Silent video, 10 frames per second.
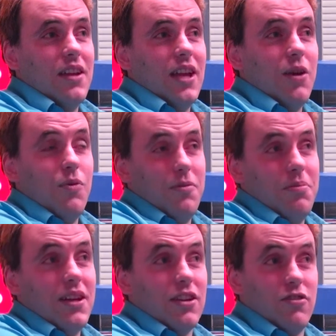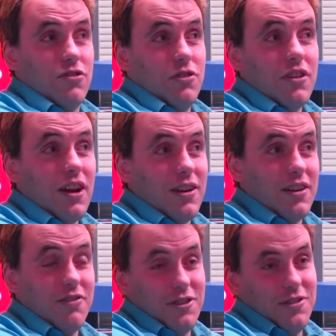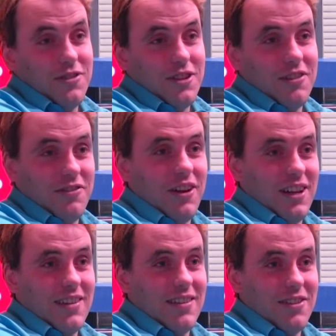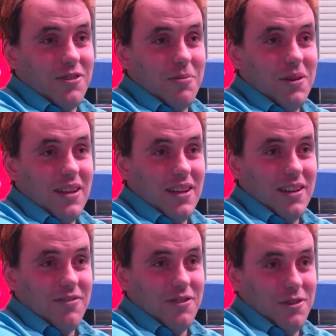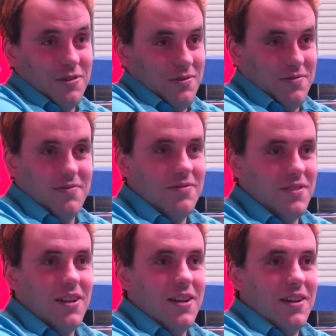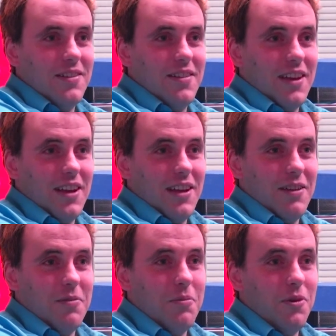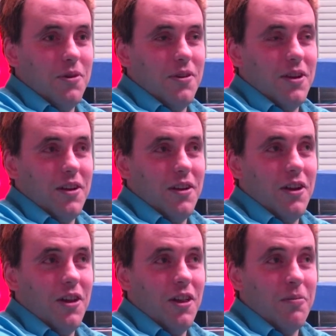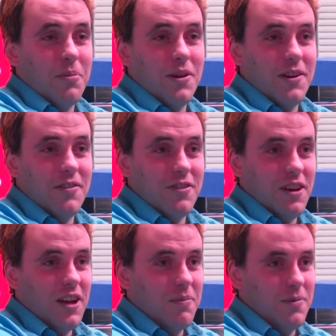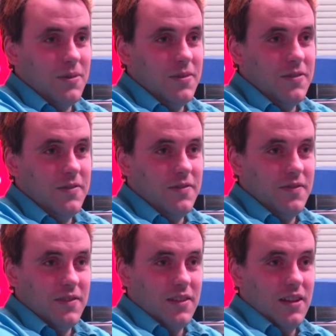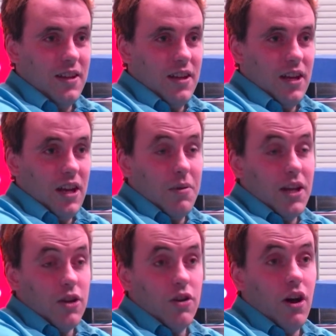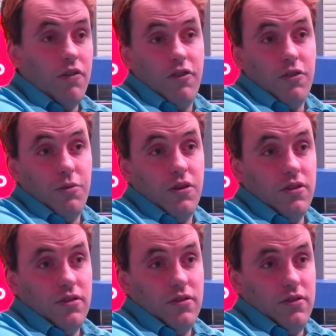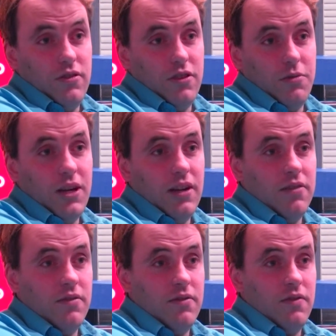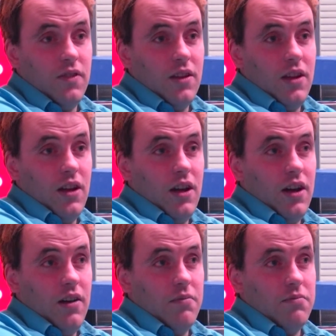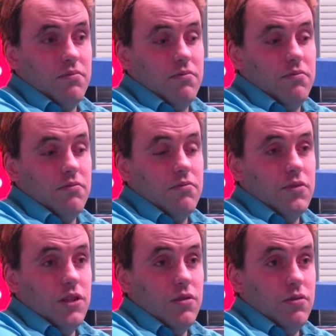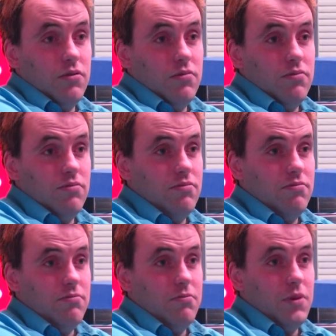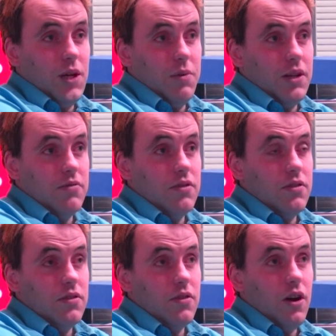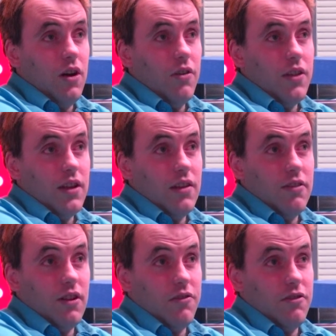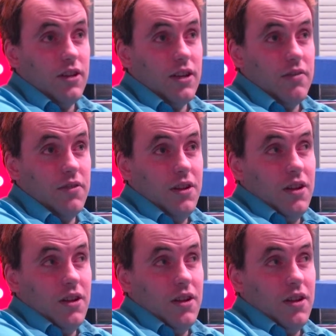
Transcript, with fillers: it would be extraordinarily difficult to confine such a being for, say, more uh, a long period of time. And I mean, it could offer the world as well. Um, you, uh, well, all the suffering,